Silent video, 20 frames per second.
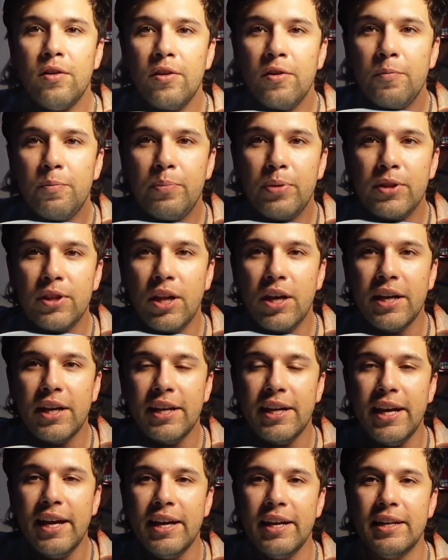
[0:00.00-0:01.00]
plug
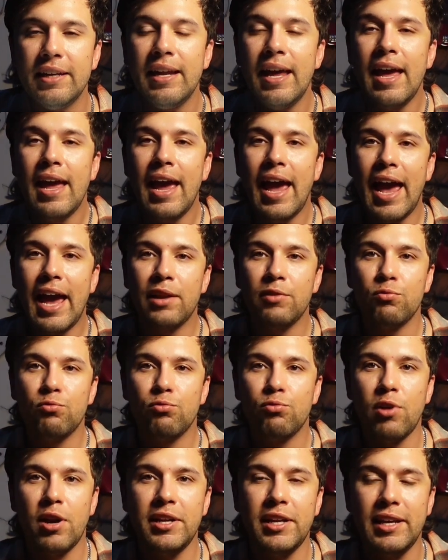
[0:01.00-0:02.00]
it in
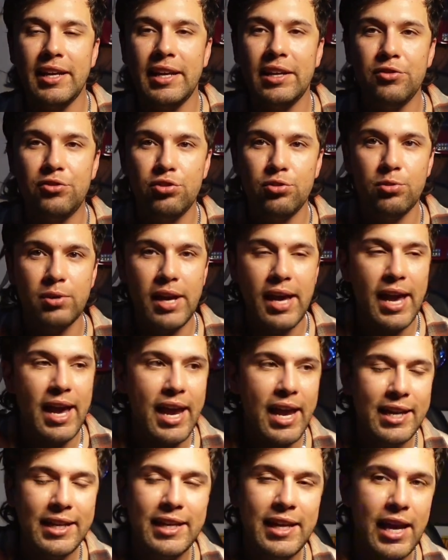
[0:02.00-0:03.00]
and run it into
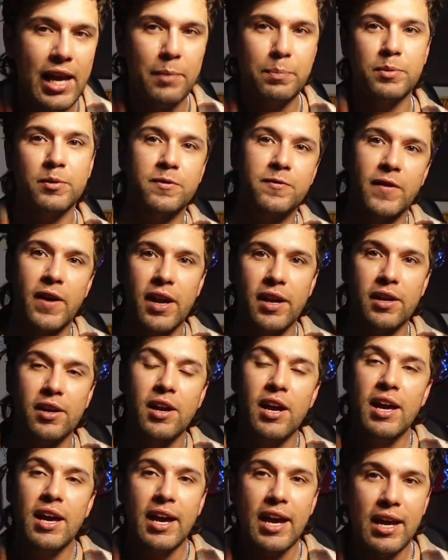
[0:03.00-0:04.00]
any
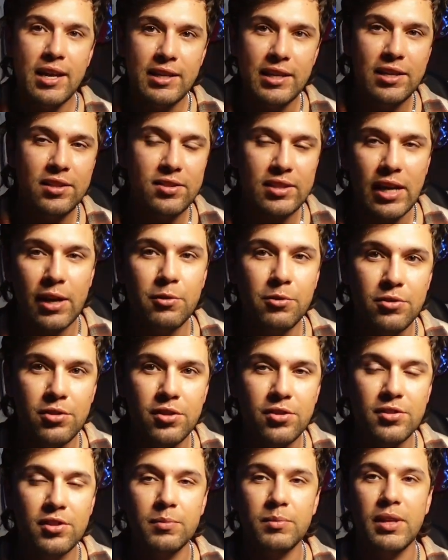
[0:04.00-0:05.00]
amplifier, any sound
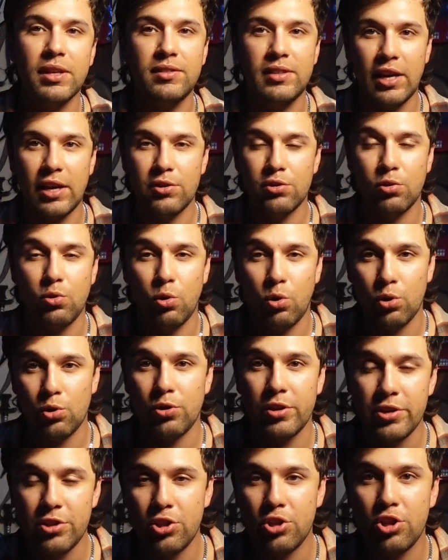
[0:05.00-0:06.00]
system that takes a
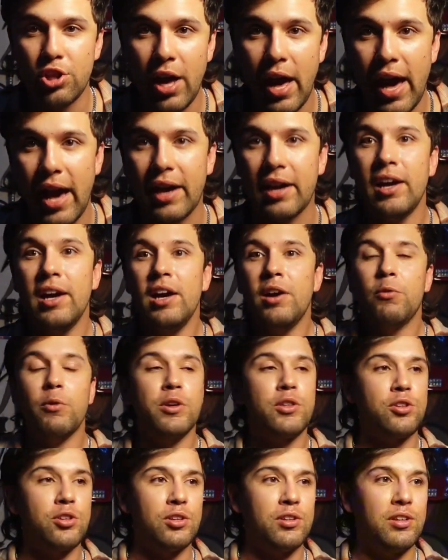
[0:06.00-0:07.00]
1/4" jack,
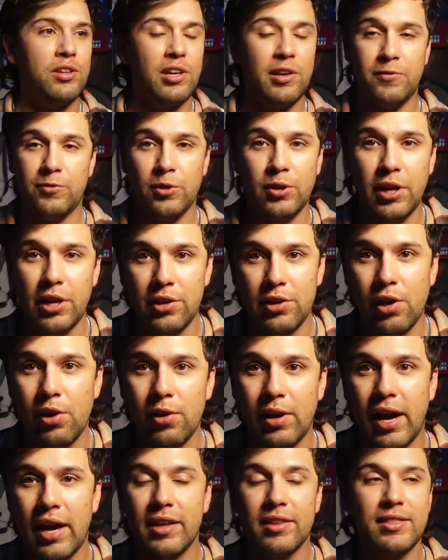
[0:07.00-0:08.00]
which if you didn't know,
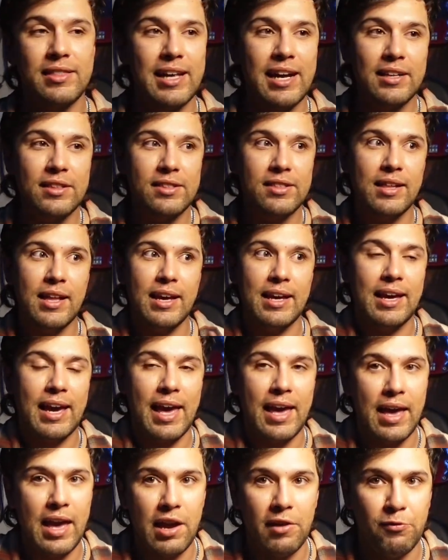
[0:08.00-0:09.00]
guys, that's like
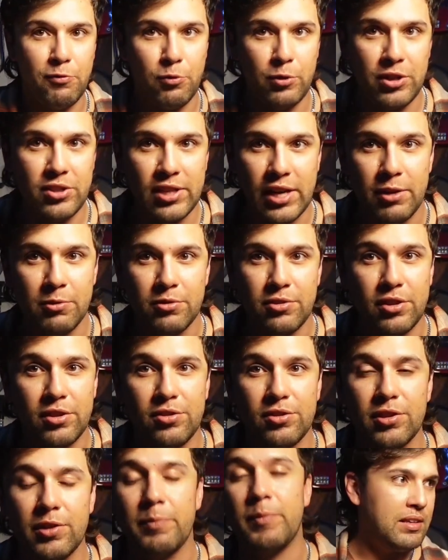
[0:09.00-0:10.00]
every sound
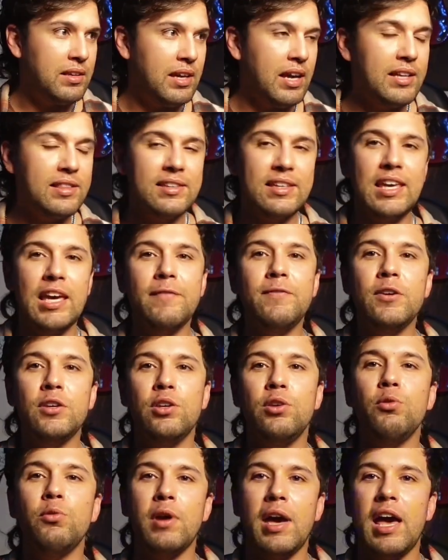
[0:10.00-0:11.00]
system. It's giving
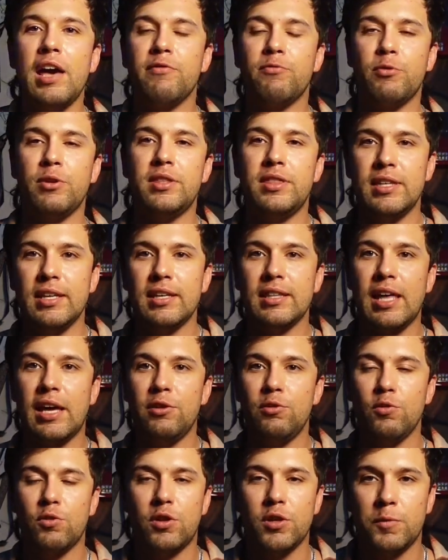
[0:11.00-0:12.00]
you everything that
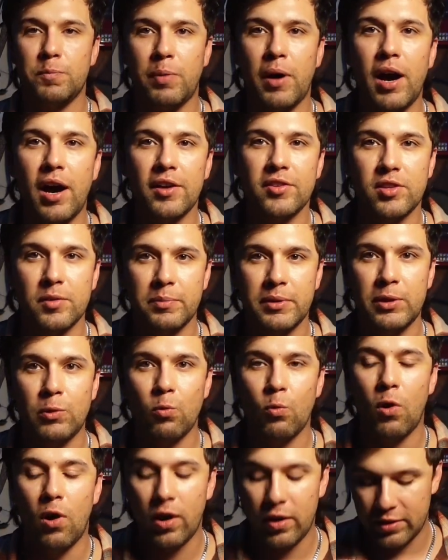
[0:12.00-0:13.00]
you could possibly
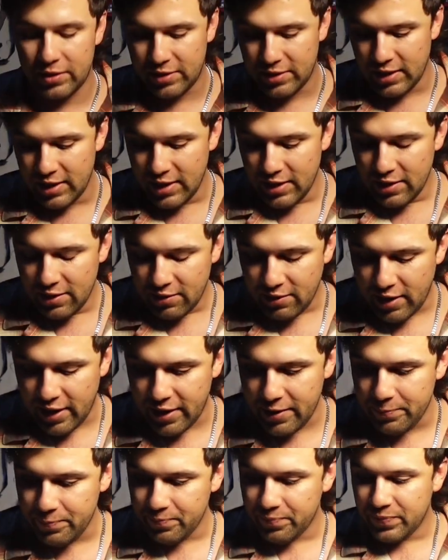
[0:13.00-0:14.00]
want,
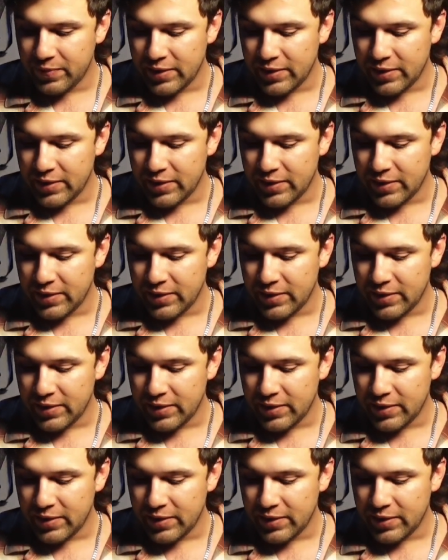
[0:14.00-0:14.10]
right?